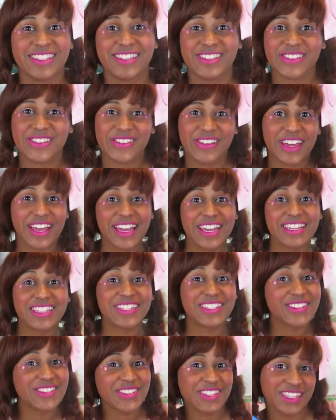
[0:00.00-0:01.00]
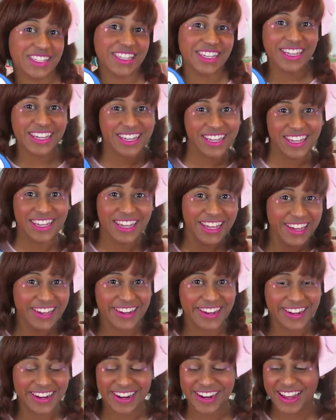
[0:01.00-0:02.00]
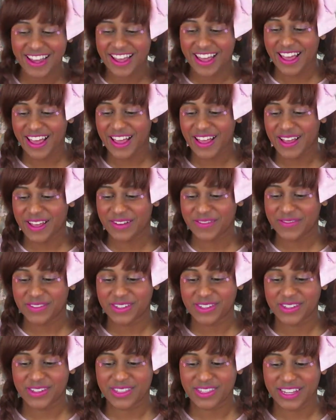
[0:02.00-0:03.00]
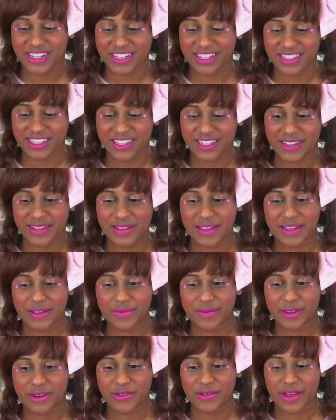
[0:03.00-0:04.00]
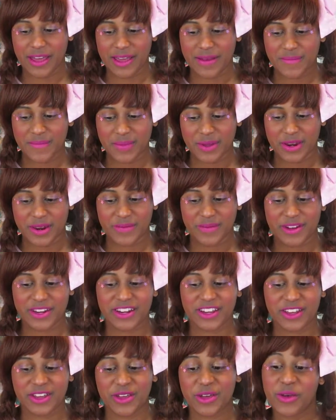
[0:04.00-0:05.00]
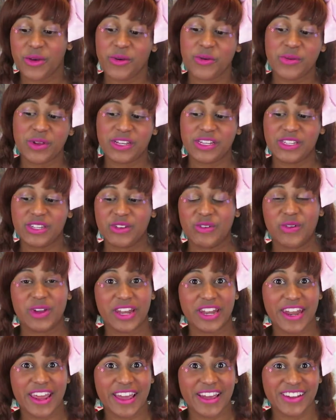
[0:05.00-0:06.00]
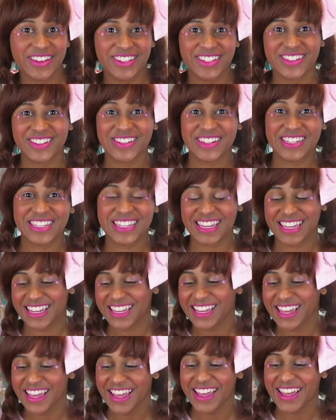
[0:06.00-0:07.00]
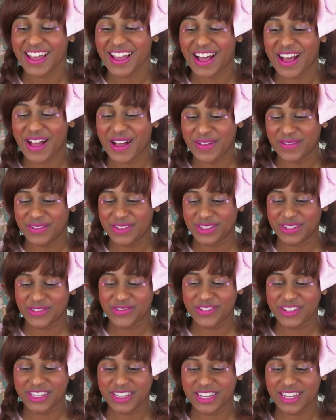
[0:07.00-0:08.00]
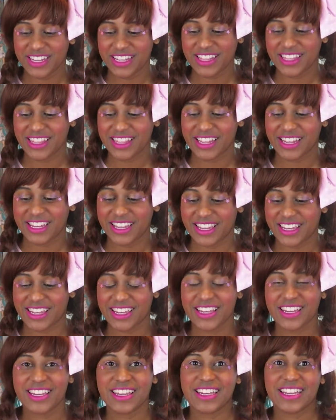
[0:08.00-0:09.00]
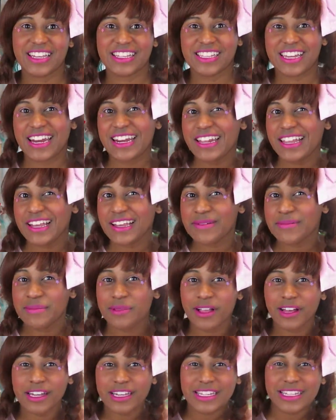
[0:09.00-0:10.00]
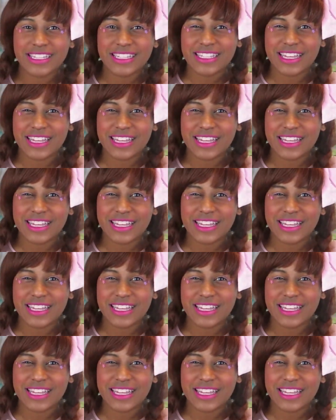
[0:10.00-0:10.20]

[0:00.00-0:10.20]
so as you'll see here, um, so that's the amino amp and I'm gonna go into it now. So it's like um, so really, like, it's kind of like a blogging